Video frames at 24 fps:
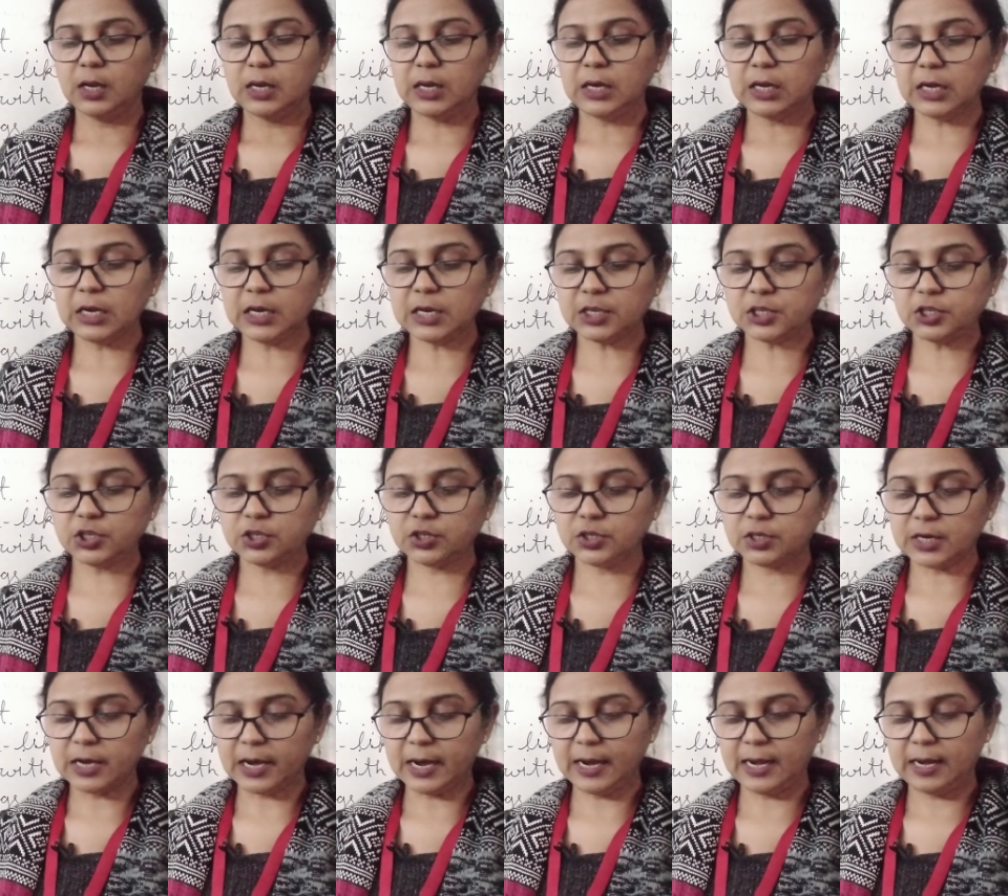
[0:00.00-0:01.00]
each
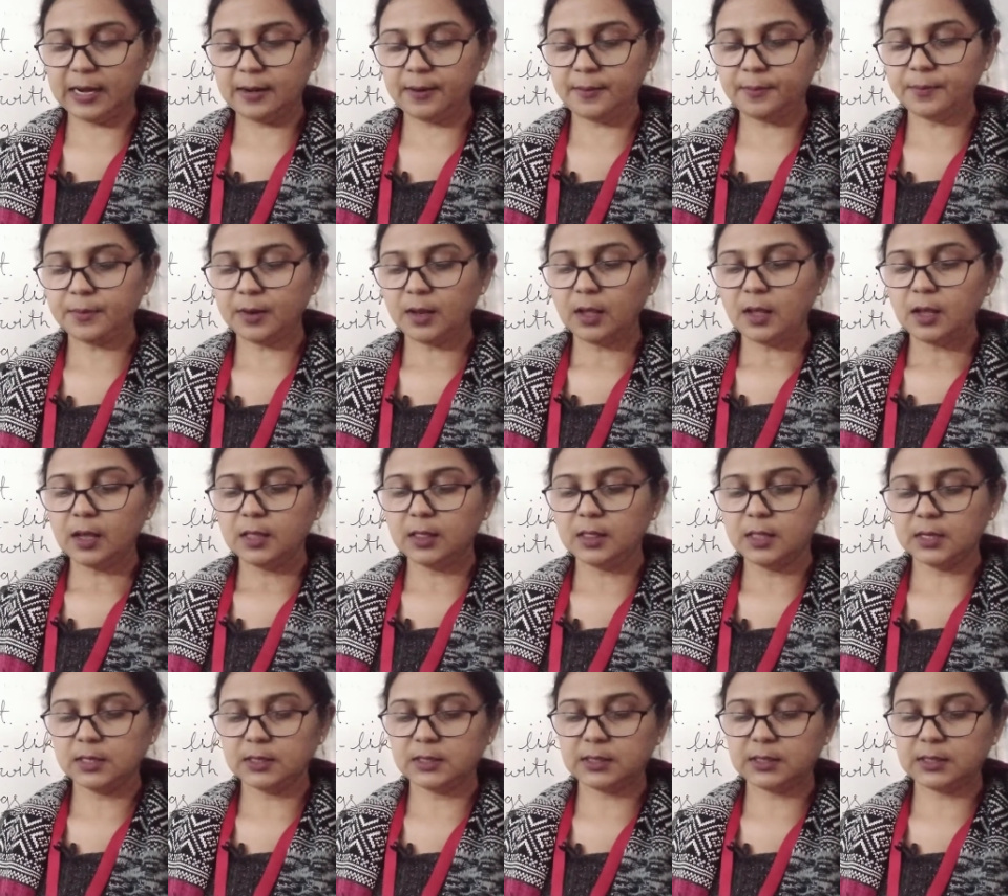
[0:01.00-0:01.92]
time the